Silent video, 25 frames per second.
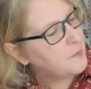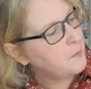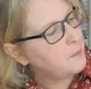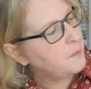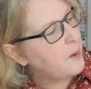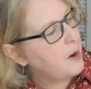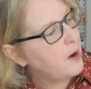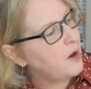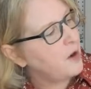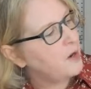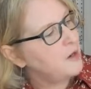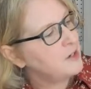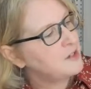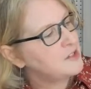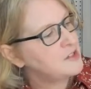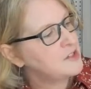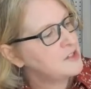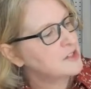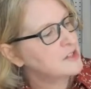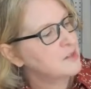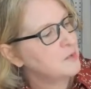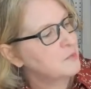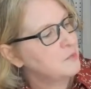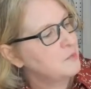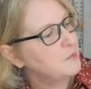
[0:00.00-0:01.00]
barn is
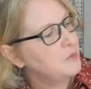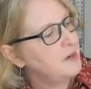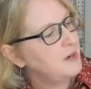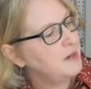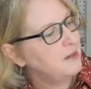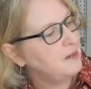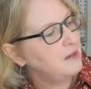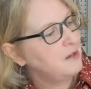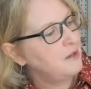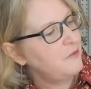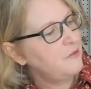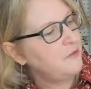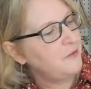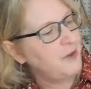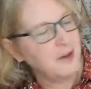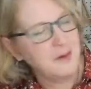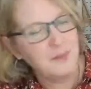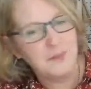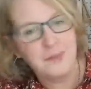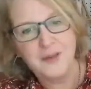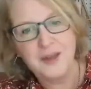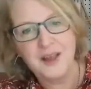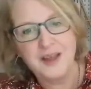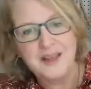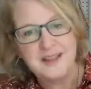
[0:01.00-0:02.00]
just a really fun
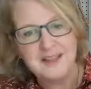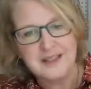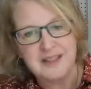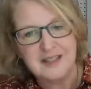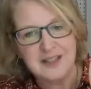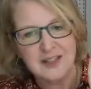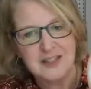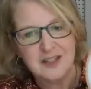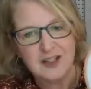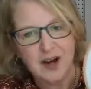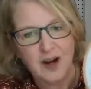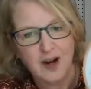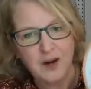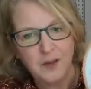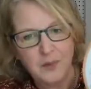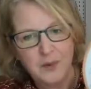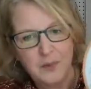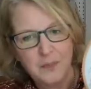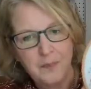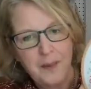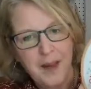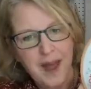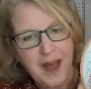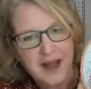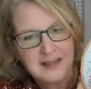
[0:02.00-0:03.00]
place to start
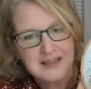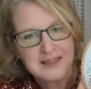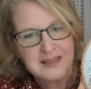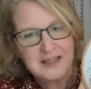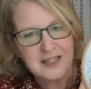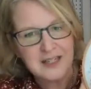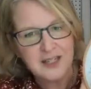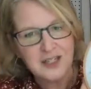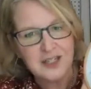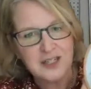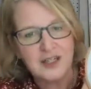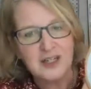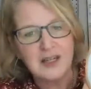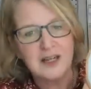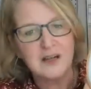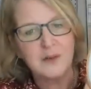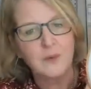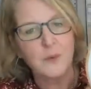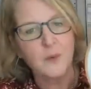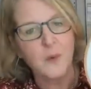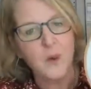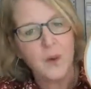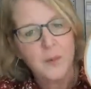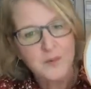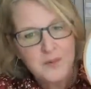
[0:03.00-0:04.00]
with
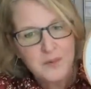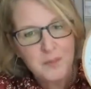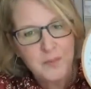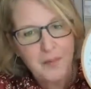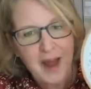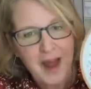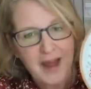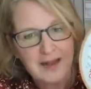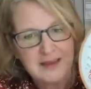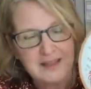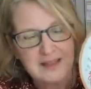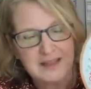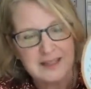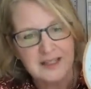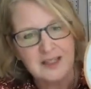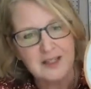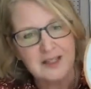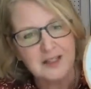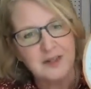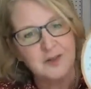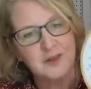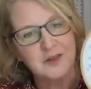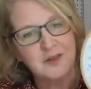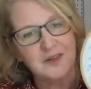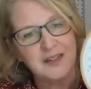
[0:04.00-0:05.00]
backstitching, whipped backstitch.
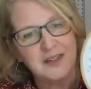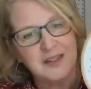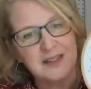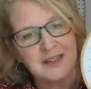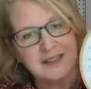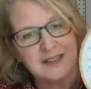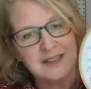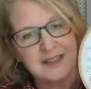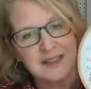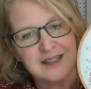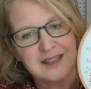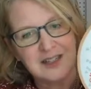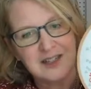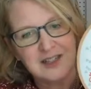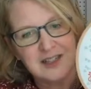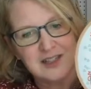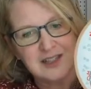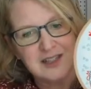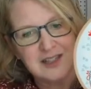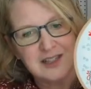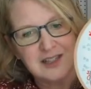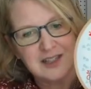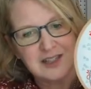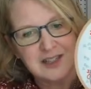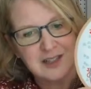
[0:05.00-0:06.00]
Those are easy
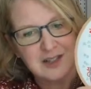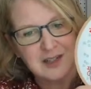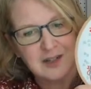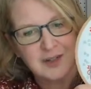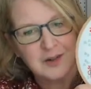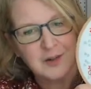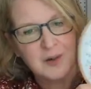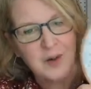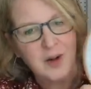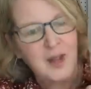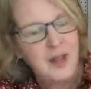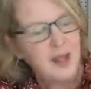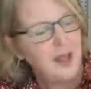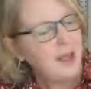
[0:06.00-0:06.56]
stitches to do.